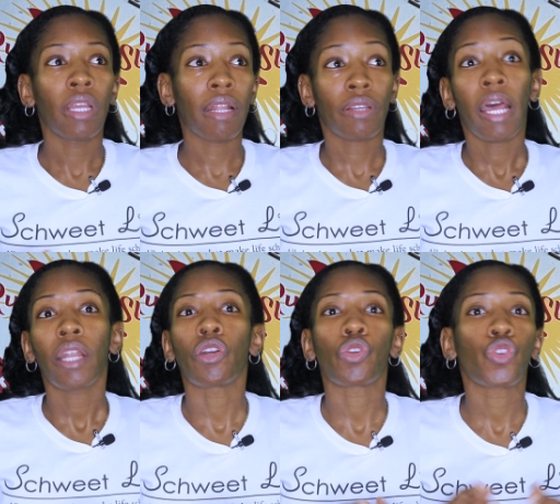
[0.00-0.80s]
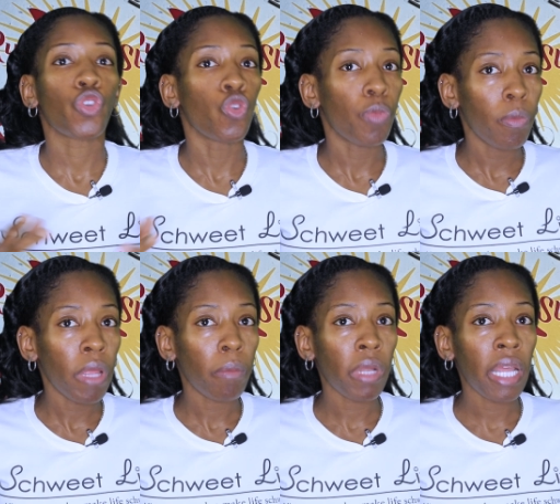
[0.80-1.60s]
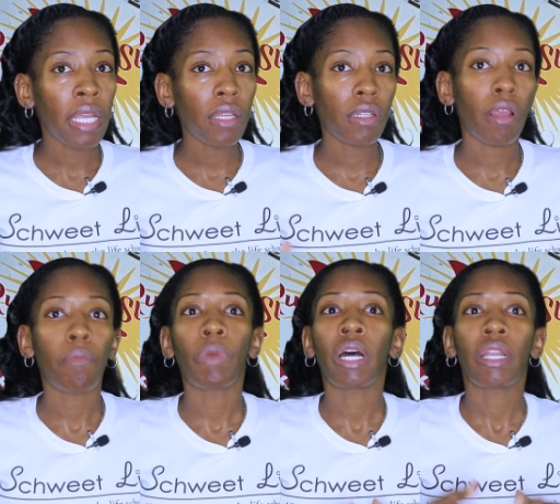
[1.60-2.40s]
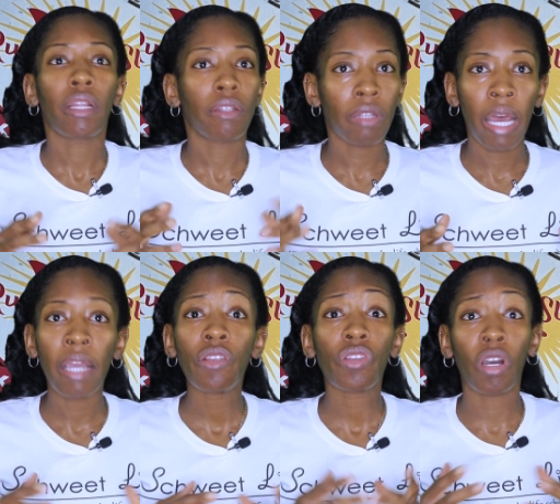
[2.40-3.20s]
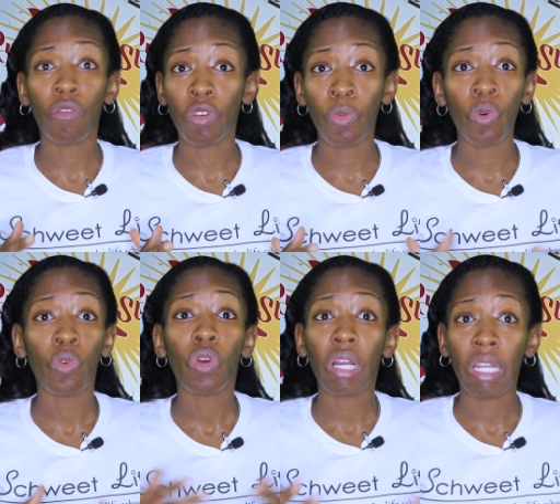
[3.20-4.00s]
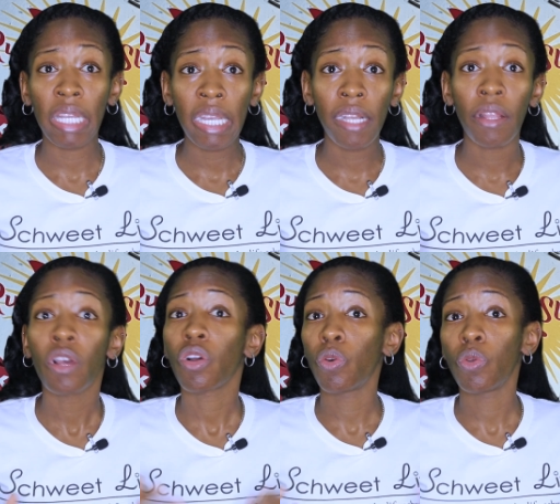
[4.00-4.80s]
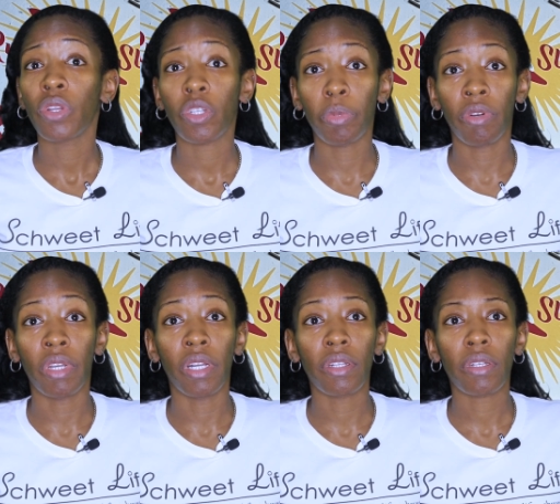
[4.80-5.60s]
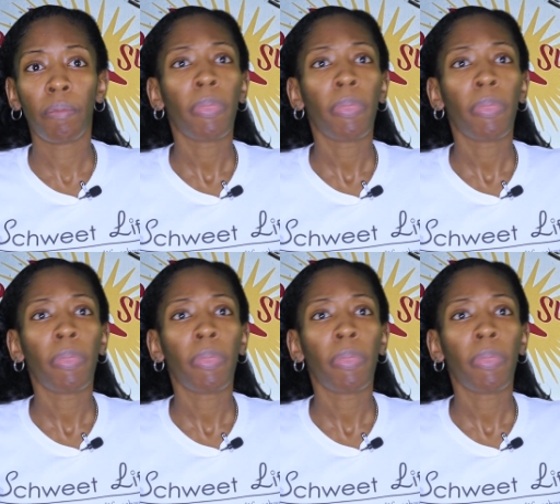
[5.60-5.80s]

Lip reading: It's not a super big place, but it's nice, comfortable, clean, cool experience.